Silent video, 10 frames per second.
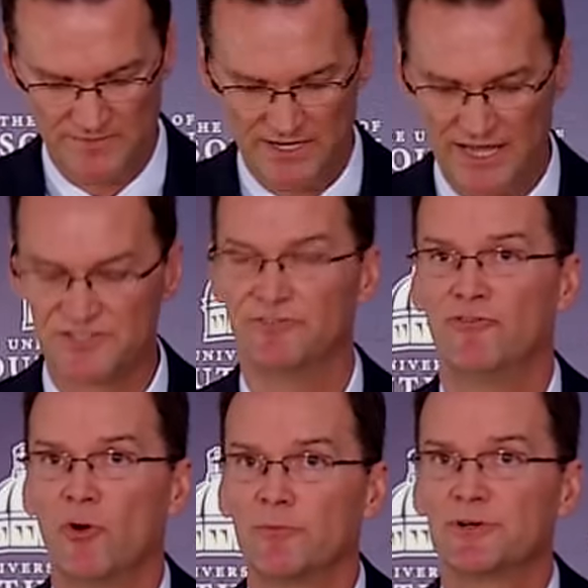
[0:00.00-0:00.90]
As a
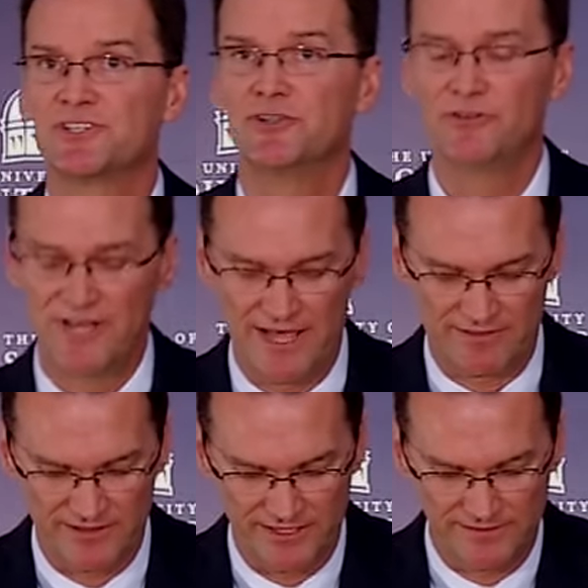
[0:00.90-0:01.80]
former student
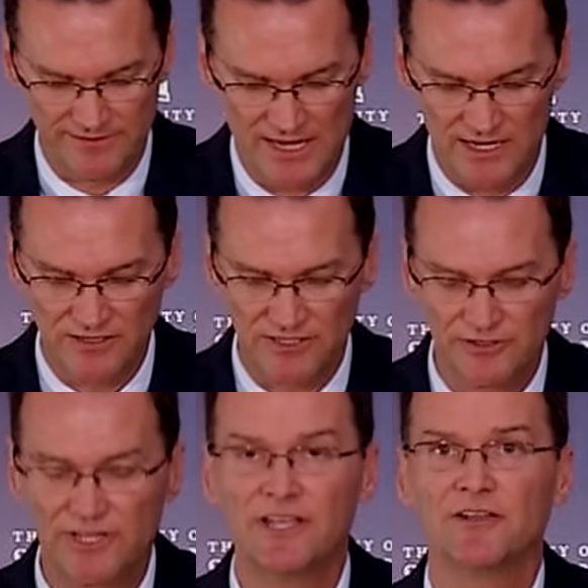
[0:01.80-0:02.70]
athlete, I
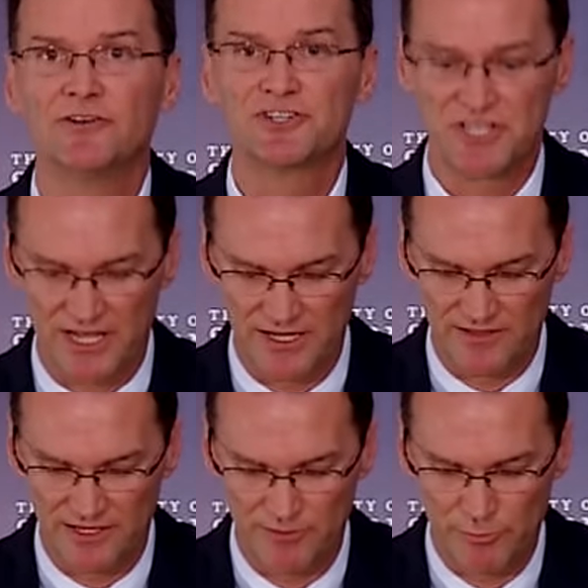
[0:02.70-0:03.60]
clearly understand
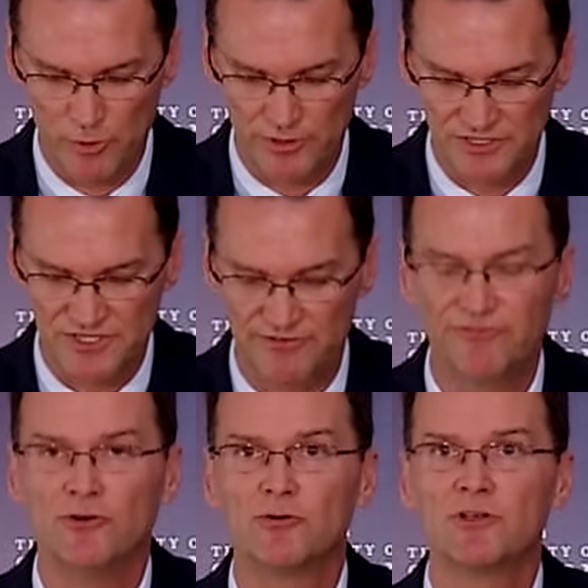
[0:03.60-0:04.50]
the importance of
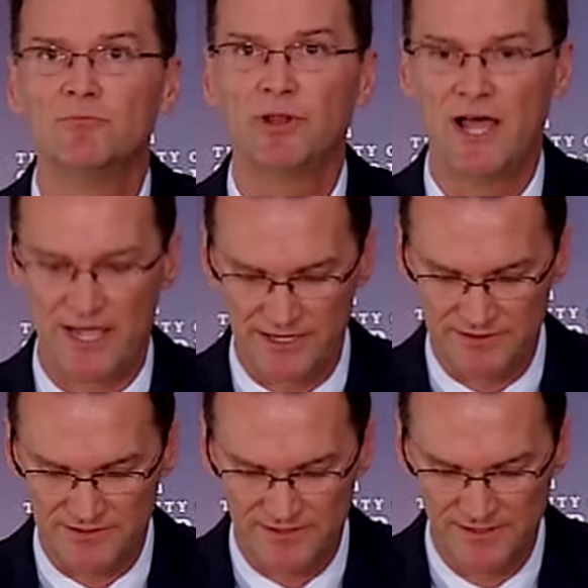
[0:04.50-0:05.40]
full
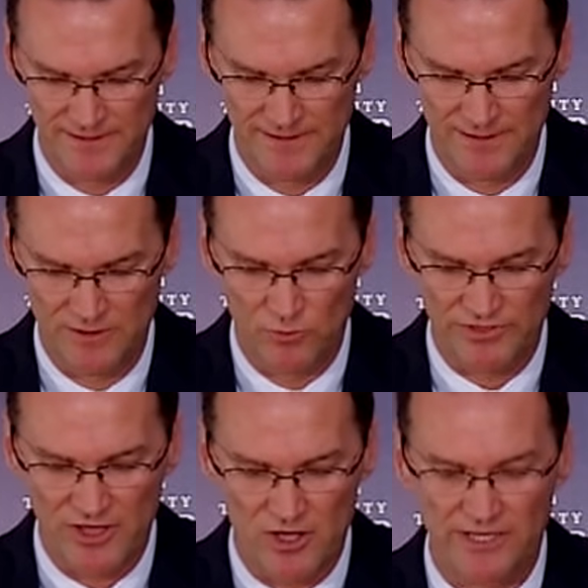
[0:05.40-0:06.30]
compliance
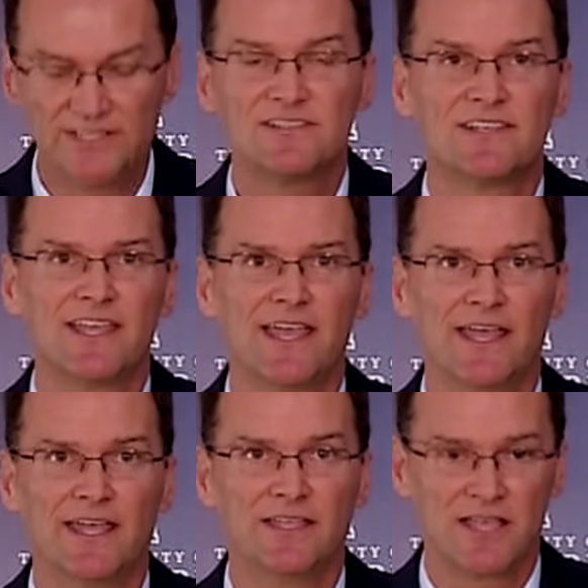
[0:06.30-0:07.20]
with all
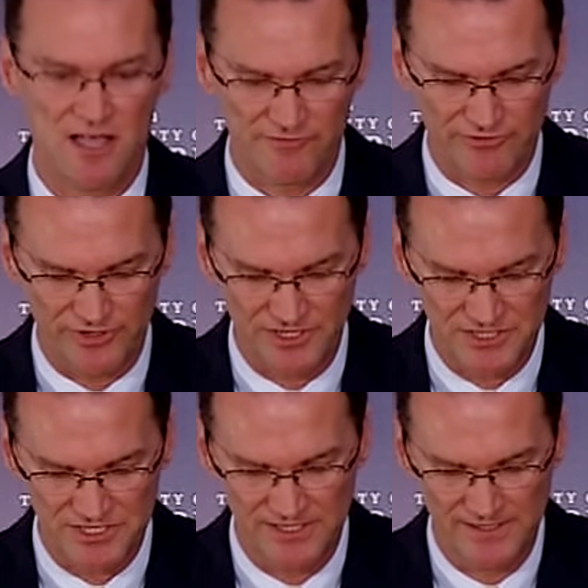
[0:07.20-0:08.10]
NCAA,
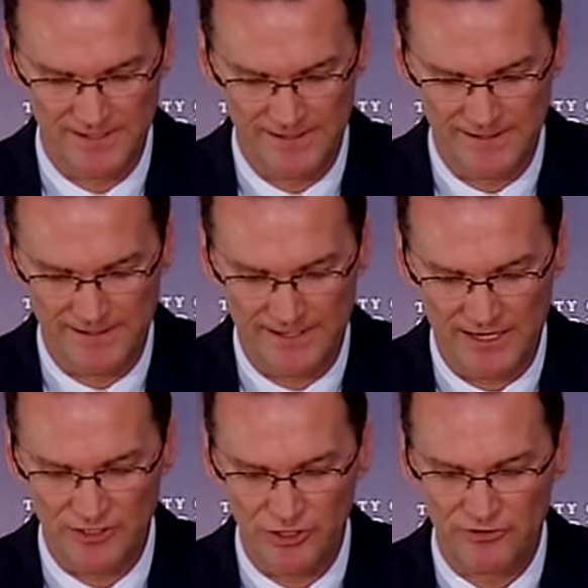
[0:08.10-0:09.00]
conference,
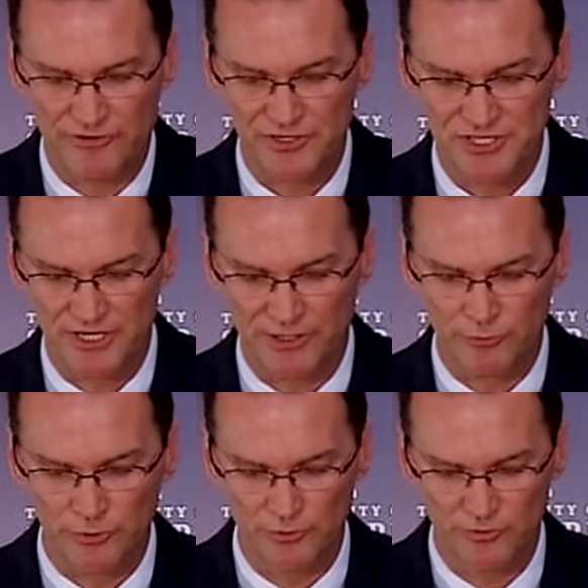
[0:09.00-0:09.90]
and university
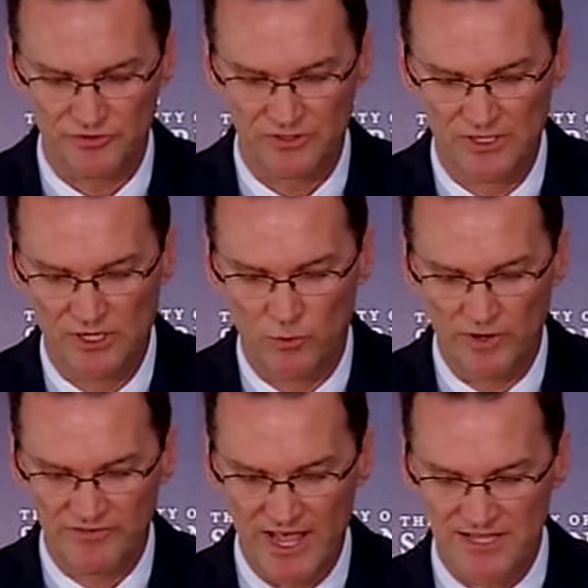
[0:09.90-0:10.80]
rules.
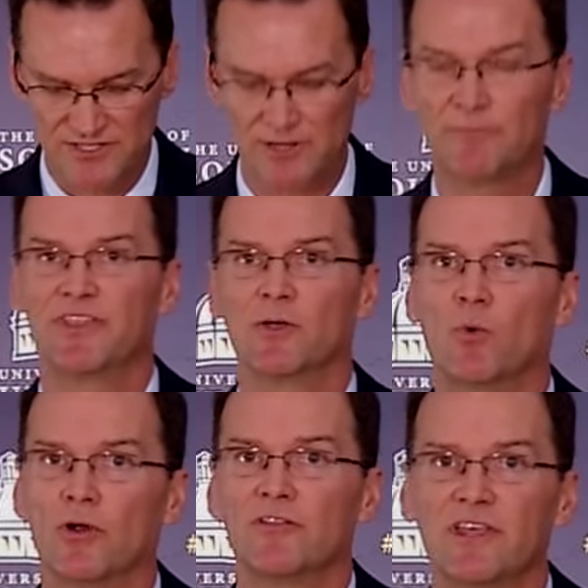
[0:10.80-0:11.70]
We've got something
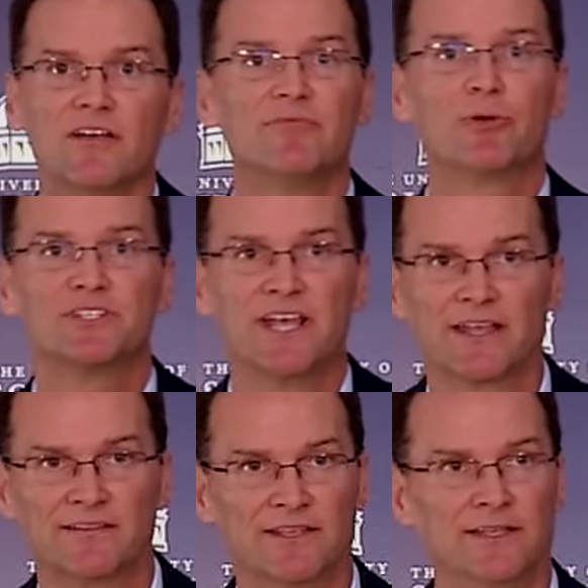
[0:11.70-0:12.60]
worthy of
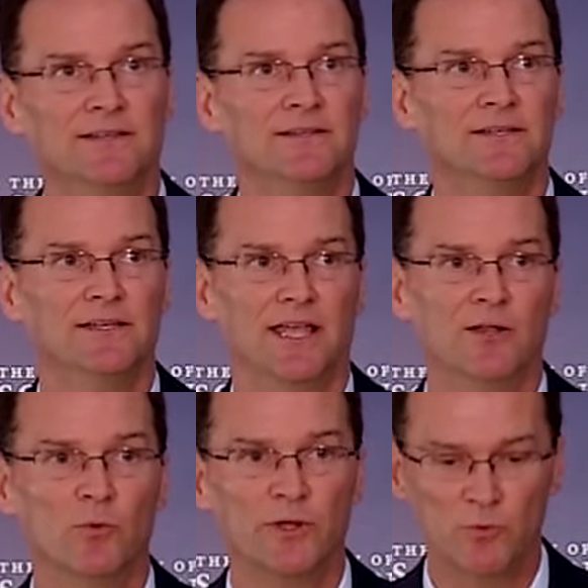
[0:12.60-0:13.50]
protecting,
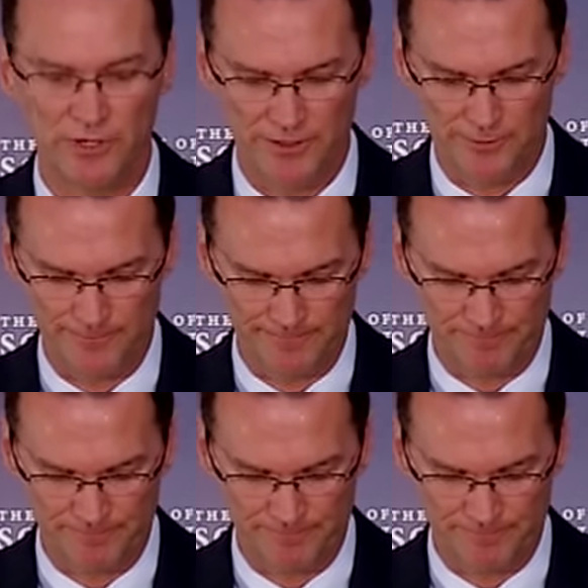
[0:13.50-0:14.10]
and we will.